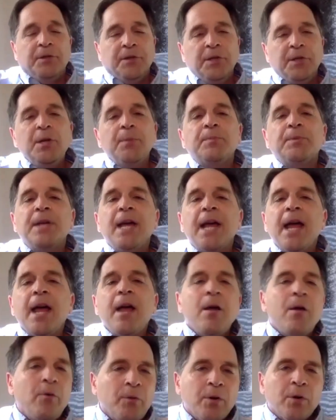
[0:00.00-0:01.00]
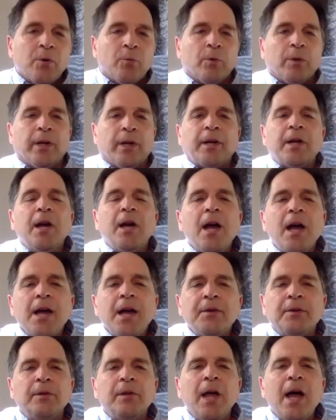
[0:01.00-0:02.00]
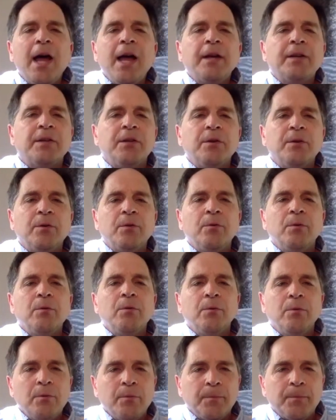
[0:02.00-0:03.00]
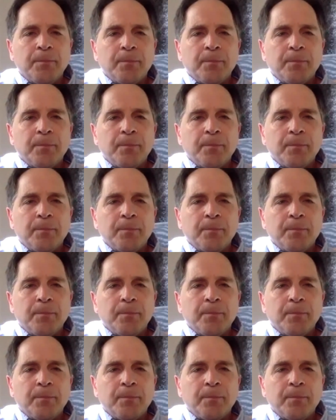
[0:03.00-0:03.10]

Deep down, well, I kind of liked you,